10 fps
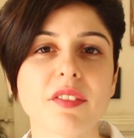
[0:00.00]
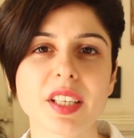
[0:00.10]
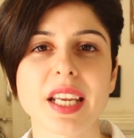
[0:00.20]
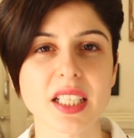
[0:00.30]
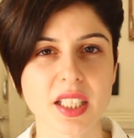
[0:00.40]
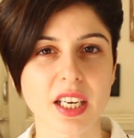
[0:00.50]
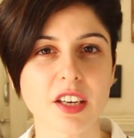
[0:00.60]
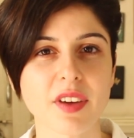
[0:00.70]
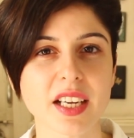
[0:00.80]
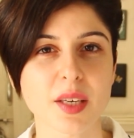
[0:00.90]
even yesterday
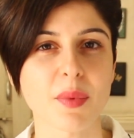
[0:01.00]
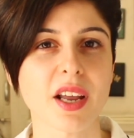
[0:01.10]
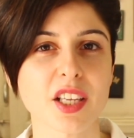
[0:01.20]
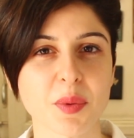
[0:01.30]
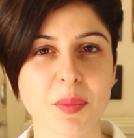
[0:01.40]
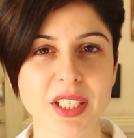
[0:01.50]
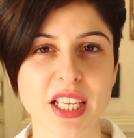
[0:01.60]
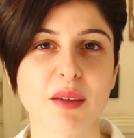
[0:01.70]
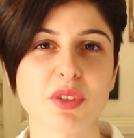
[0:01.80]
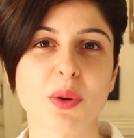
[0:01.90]
in fact someone asked me on my
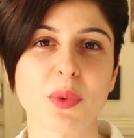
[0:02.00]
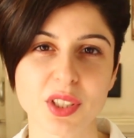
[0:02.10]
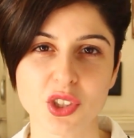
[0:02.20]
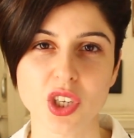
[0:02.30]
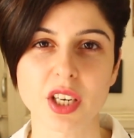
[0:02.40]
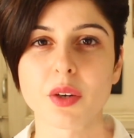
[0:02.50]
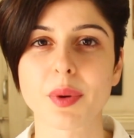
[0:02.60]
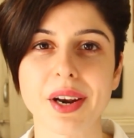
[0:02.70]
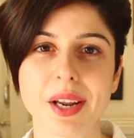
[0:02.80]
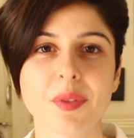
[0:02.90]
Snapchat what's the shade you're
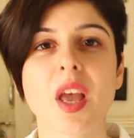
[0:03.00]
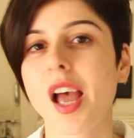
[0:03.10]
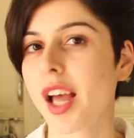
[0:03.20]
wearing